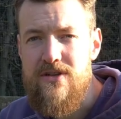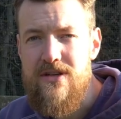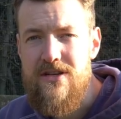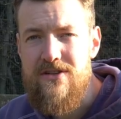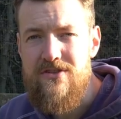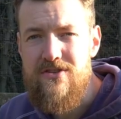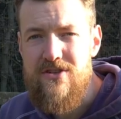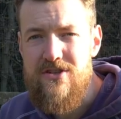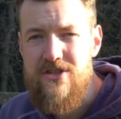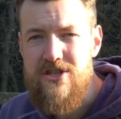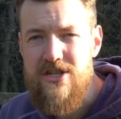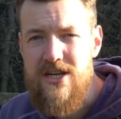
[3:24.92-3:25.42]

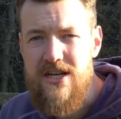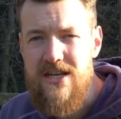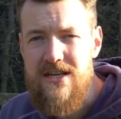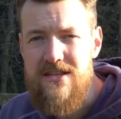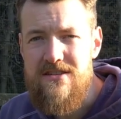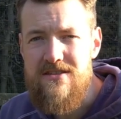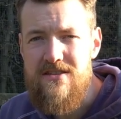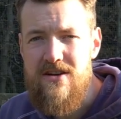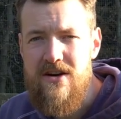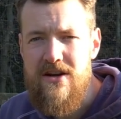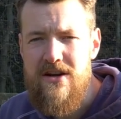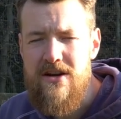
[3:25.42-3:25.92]
that your
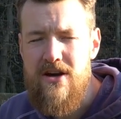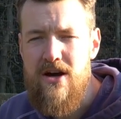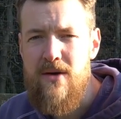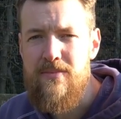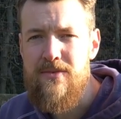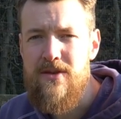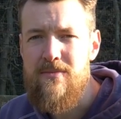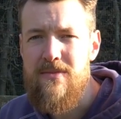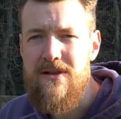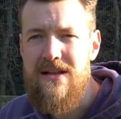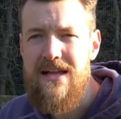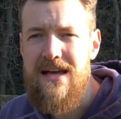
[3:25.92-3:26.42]
chickens are in
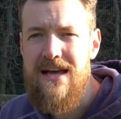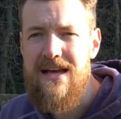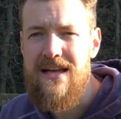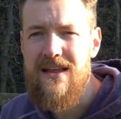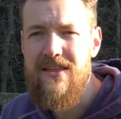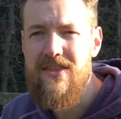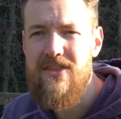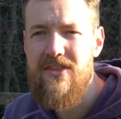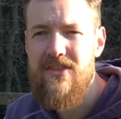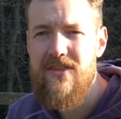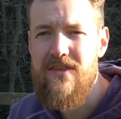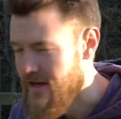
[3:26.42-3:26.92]
optimal
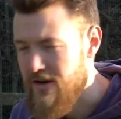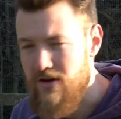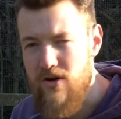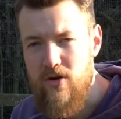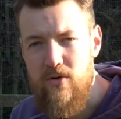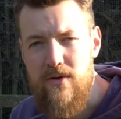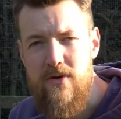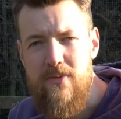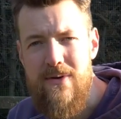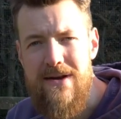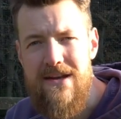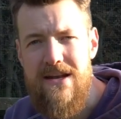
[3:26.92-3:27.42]
health, and
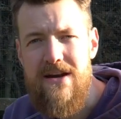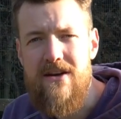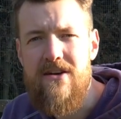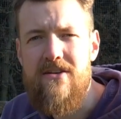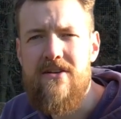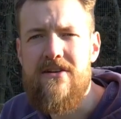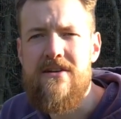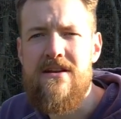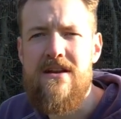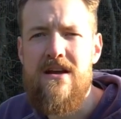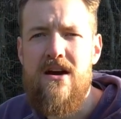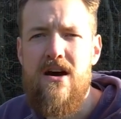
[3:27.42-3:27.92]
only when they
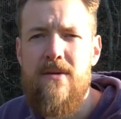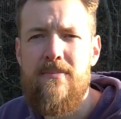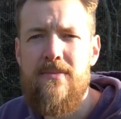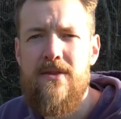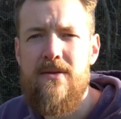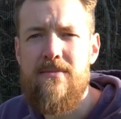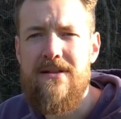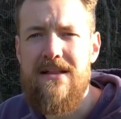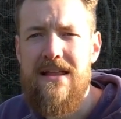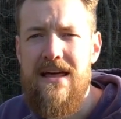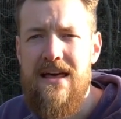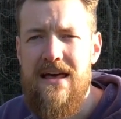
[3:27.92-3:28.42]
are in
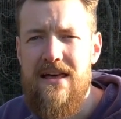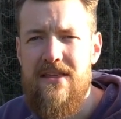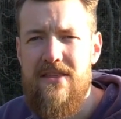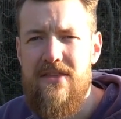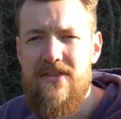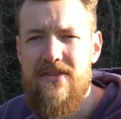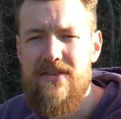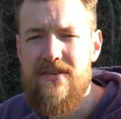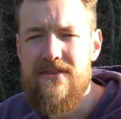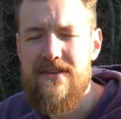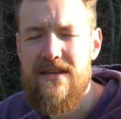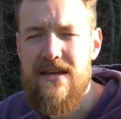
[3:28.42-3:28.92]
optimal
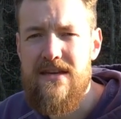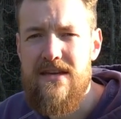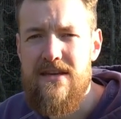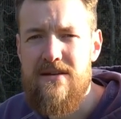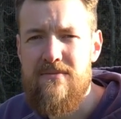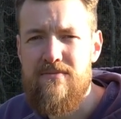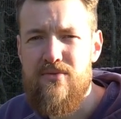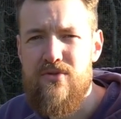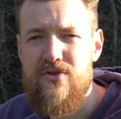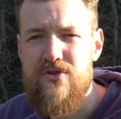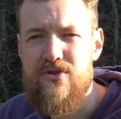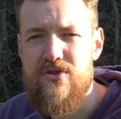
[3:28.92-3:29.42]
health they
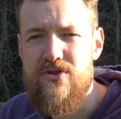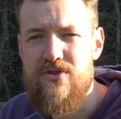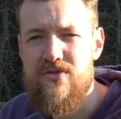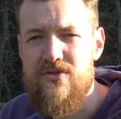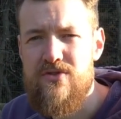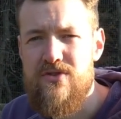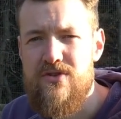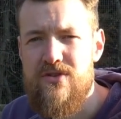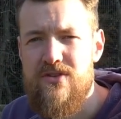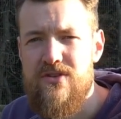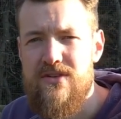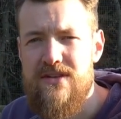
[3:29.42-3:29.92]
can
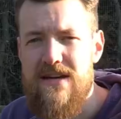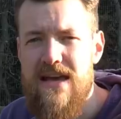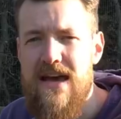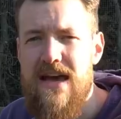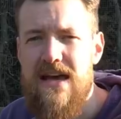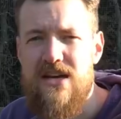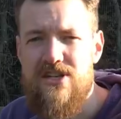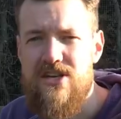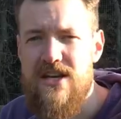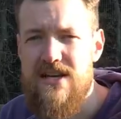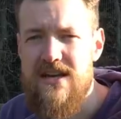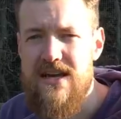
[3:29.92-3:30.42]
produce good
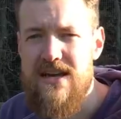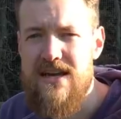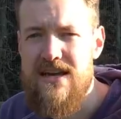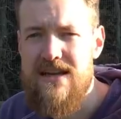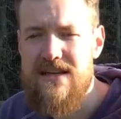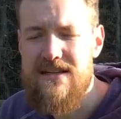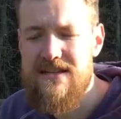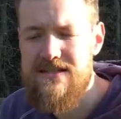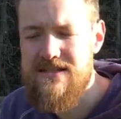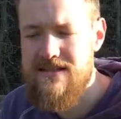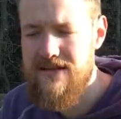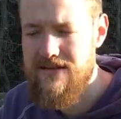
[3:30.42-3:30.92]
hatching
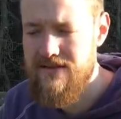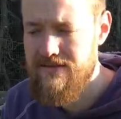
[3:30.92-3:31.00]
eggs.